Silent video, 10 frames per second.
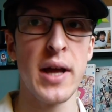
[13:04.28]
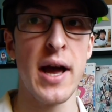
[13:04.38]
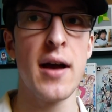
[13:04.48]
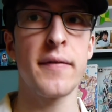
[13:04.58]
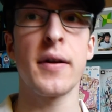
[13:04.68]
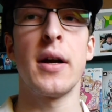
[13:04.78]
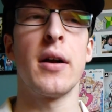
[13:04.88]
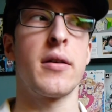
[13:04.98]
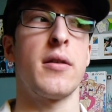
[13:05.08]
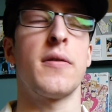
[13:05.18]
have
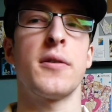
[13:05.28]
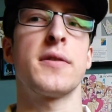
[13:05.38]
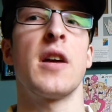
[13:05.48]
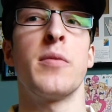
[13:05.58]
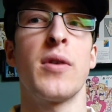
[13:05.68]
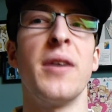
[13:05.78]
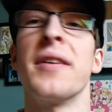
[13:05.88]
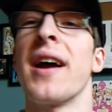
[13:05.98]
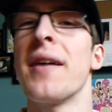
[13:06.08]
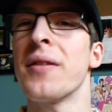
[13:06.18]
the first time around.
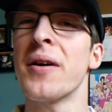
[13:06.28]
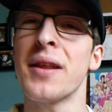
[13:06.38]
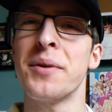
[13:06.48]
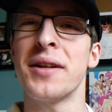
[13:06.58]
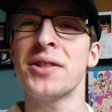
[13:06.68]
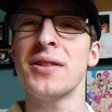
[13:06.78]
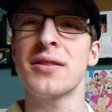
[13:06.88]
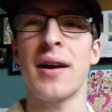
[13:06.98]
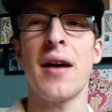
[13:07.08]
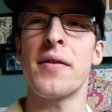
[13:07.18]
I have a lot of limited editions,
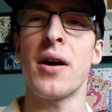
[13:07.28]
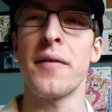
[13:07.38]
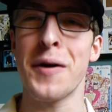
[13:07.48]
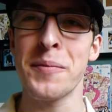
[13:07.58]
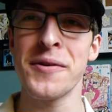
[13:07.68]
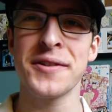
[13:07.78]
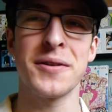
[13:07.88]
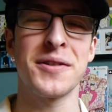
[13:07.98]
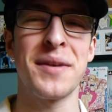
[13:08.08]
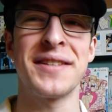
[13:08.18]
so I have a lot of art books, so
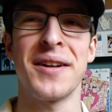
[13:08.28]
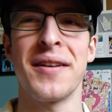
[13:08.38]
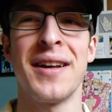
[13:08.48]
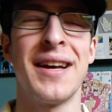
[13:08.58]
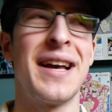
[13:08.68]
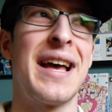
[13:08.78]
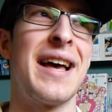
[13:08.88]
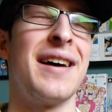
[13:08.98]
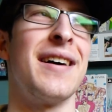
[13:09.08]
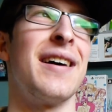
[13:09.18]
to me it's not
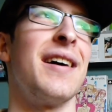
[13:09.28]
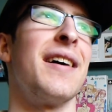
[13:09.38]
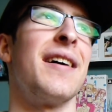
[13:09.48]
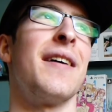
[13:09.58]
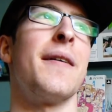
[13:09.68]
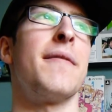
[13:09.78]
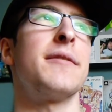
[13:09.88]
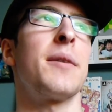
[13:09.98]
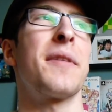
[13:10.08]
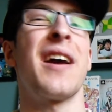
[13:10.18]

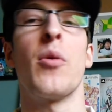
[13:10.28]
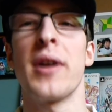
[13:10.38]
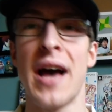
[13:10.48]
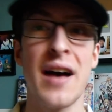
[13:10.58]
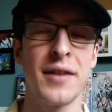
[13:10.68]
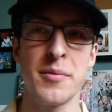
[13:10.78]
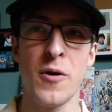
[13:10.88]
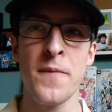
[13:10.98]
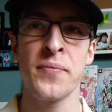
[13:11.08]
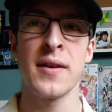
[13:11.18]
something I want to have
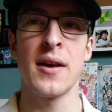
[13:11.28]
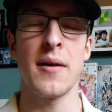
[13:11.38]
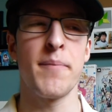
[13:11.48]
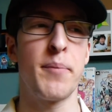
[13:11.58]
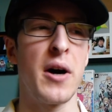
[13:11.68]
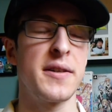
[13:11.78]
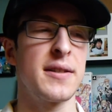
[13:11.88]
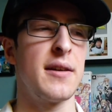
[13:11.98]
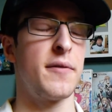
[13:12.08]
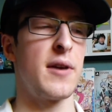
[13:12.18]
anymore. But
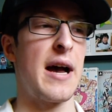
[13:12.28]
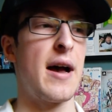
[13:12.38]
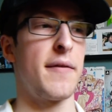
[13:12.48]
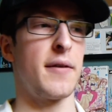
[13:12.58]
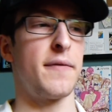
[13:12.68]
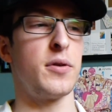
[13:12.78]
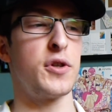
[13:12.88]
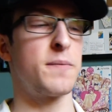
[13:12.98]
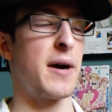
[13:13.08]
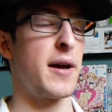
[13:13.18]
if you
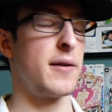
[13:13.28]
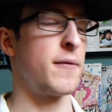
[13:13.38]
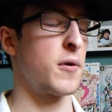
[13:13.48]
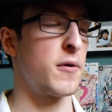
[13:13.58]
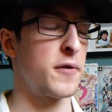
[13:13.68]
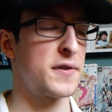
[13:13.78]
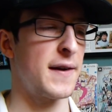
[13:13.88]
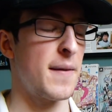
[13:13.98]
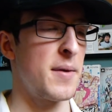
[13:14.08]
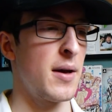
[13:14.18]
just buy it for your first
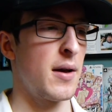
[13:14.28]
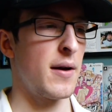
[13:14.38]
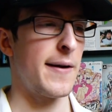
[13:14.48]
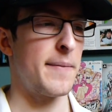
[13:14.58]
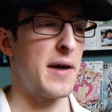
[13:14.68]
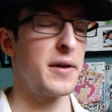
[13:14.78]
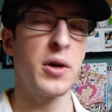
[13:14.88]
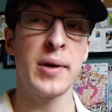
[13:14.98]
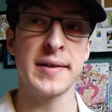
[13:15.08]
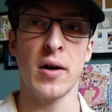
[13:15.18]
time, having
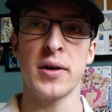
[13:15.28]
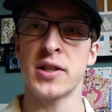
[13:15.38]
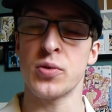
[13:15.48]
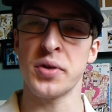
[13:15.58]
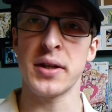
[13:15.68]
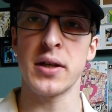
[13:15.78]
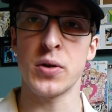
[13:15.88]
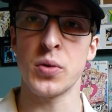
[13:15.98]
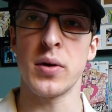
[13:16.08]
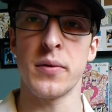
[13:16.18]
Yuki's art is really
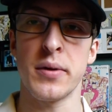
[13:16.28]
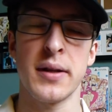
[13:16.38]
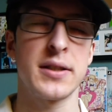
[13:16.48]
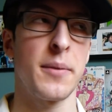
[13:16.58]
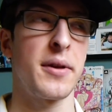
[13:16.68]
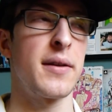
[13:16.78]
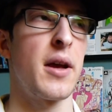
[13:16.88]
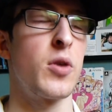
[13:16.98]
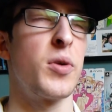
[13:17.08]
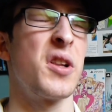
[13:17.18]
cool and really something
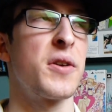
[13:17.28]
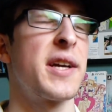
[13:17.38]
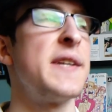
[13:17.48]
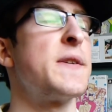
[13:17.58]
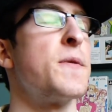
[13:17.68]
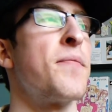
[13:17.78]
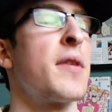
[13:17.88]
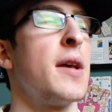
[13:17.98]
that you want to look into.